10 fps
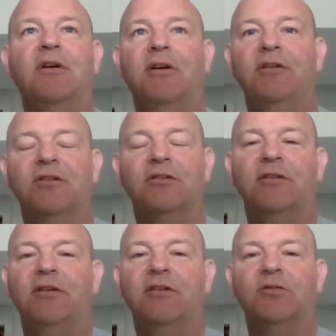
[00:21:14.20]
He
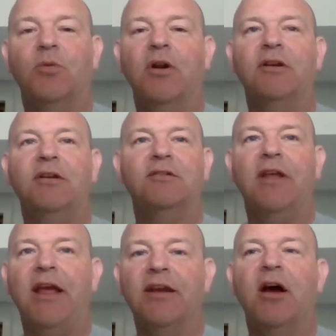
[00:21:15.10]
just wanted to
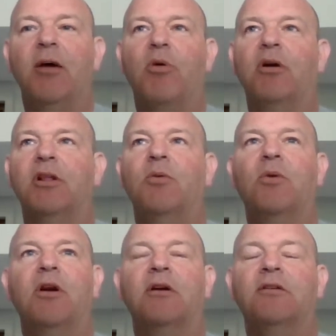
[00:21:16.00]
stand up while he
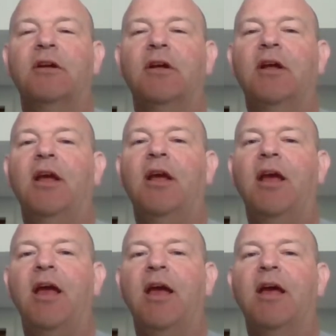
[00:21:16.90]
worked.
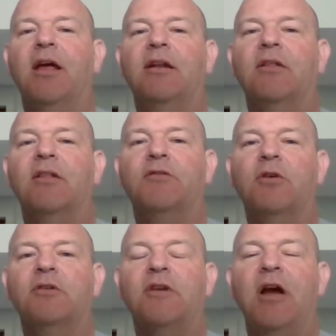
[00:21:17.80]
And the
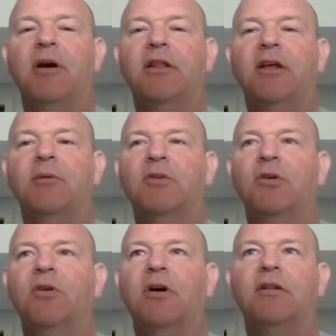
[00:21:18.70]
first time I let him
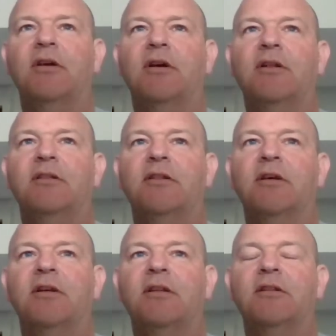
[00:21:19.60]
do it,
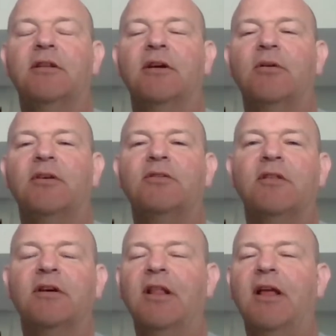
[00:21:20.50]
the rest
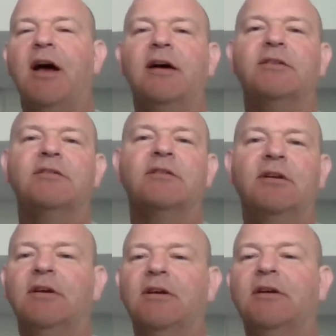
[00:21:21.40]
of the class,
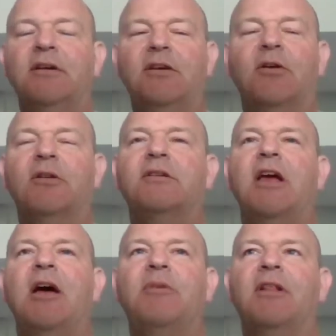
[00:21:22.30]
looked
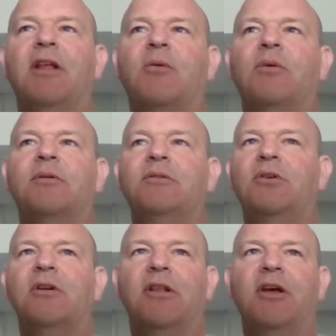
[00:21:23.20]
at me like,
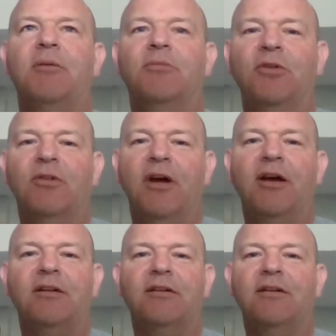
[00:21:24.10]
"You gonna let him do that?"